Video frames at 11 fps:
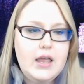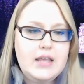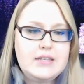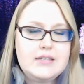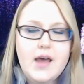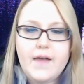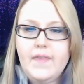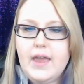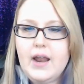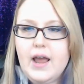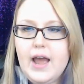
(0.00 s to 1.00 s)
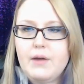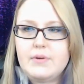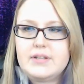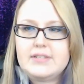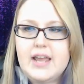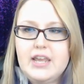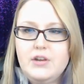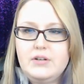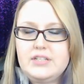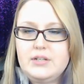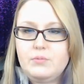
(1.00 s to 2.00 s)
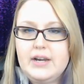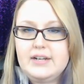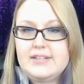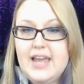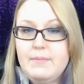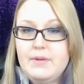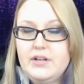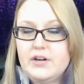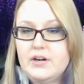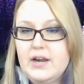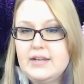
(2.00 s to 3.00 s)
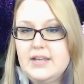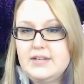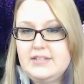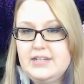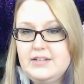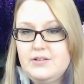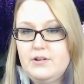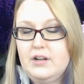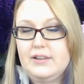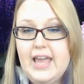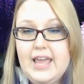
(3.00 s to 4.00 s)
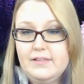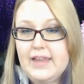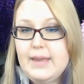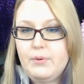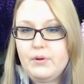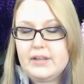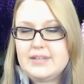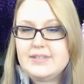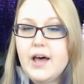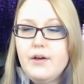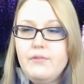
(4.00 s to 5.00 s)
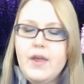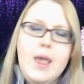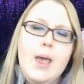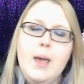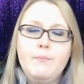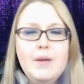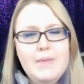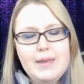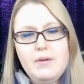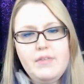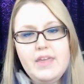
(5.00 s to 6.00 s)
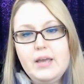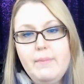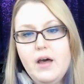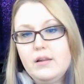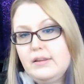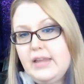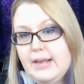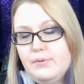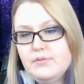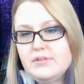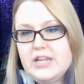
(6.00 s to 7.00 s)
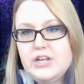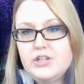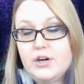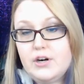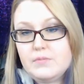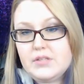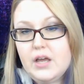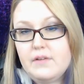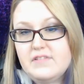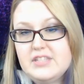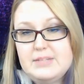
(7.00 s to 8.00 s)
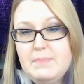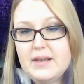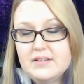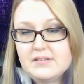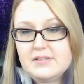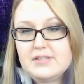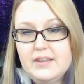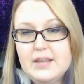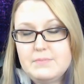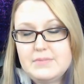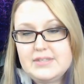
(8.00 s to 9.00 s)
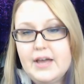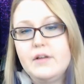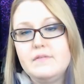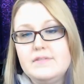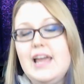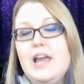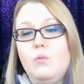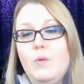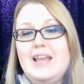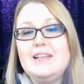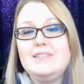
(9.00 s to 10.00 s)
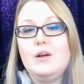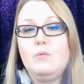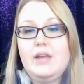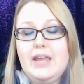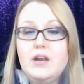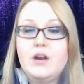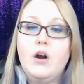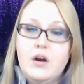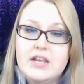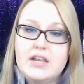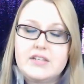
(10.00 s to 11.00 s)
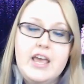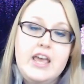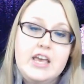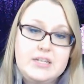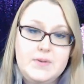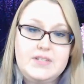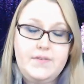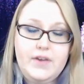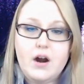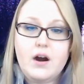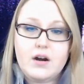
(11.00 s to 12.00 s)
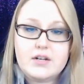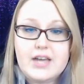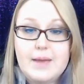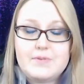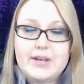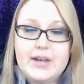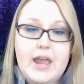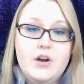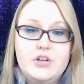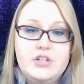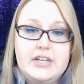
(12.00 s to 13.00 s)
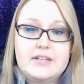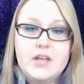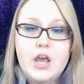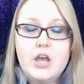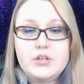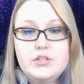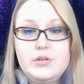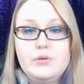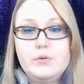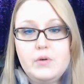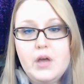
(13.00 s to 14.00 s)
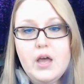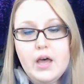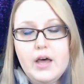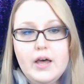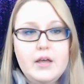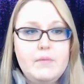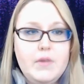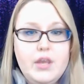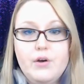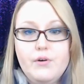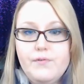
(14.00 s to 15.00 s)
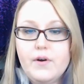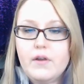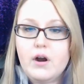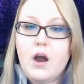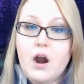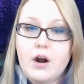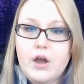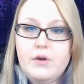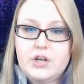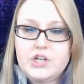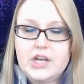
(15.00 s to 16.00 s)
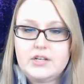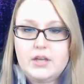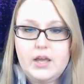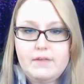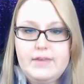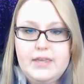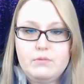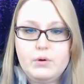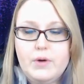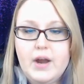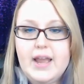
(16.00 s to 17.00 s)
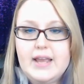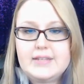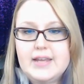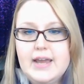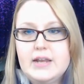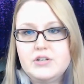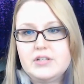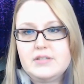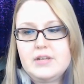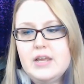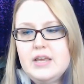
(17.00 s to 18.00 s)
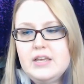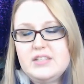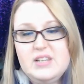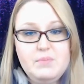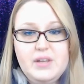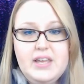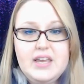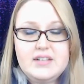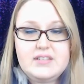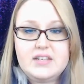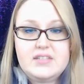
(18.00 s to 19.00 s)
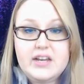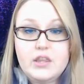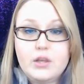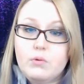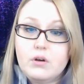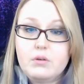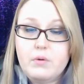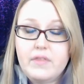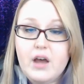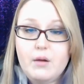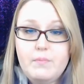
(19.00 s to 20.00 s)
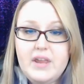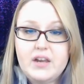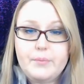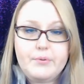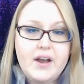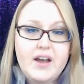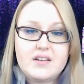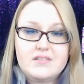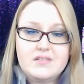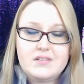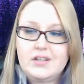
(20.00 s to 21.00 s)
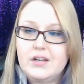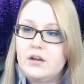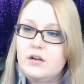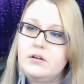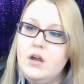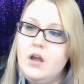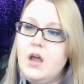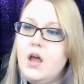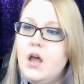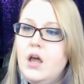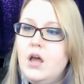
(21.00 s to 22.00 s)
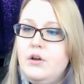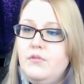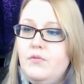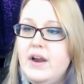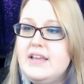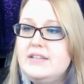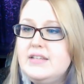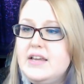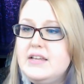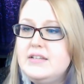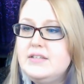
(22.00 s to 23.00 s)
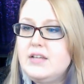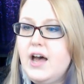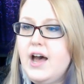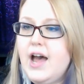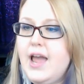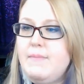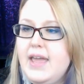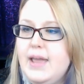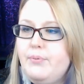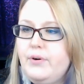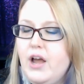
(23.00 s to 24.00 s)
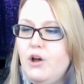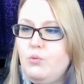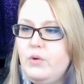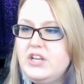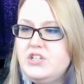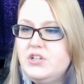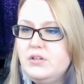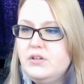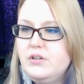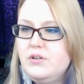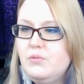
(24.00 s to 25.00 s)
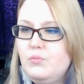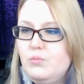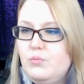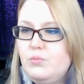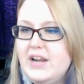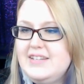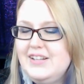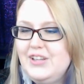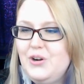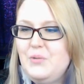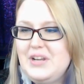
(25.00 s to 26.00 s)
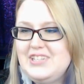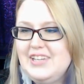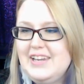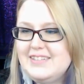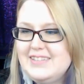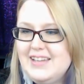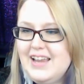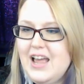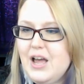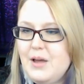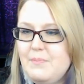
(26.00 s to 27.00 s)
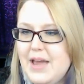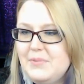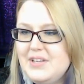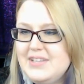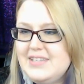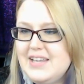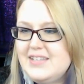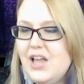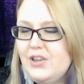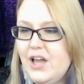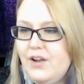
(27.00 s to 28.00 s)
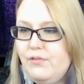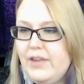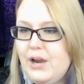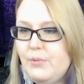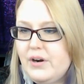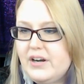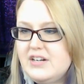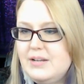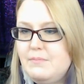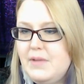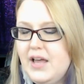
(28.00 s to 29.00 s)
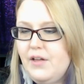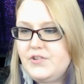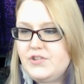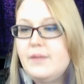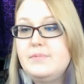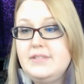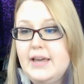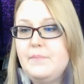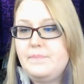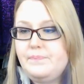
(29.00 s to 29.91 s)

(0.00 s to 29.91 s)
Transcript: it's not that I would say you need to re-examine your identity to a, a label itself, but maybe think about labels in terms of spells themselves and ways that we can harness specific archetypes and energies to um, you know further our own agenda of equal rights and just simply existing in the world without being oppressed you know freya says i'm a proud witch raising little witchlings pamela says a lot of light workers in health jobs yep